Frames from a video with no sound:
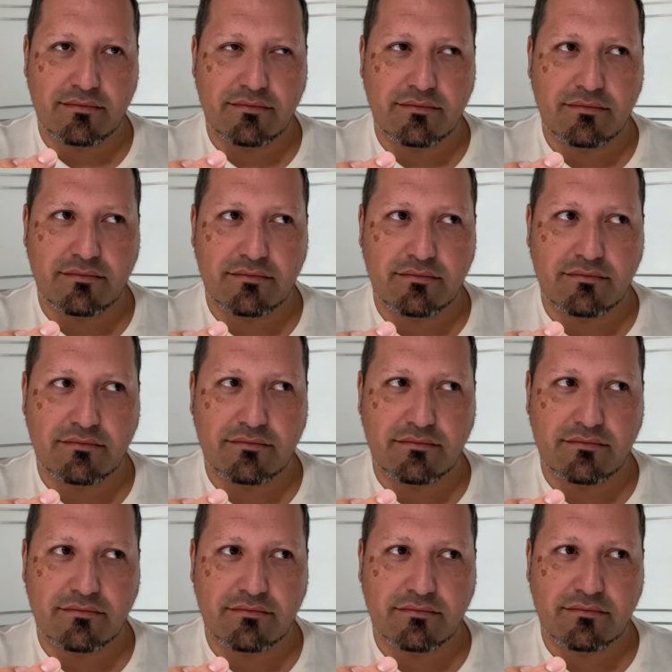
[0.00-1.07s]

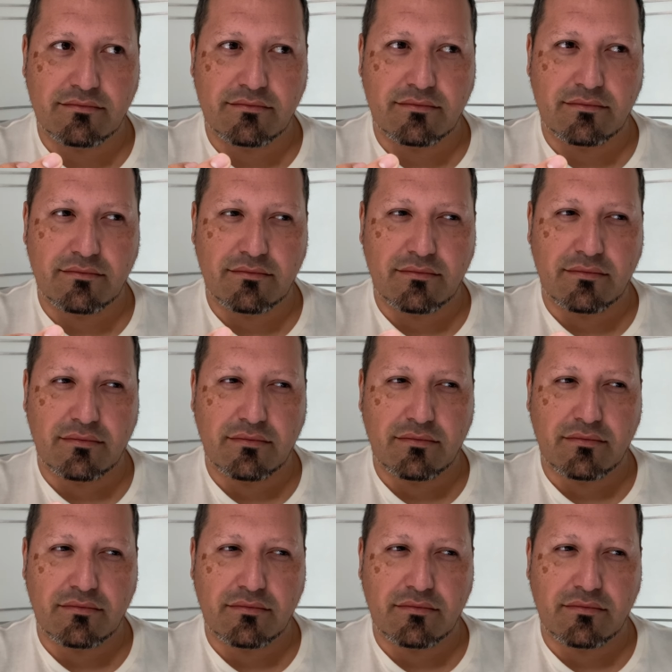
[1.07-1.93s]
[no speech]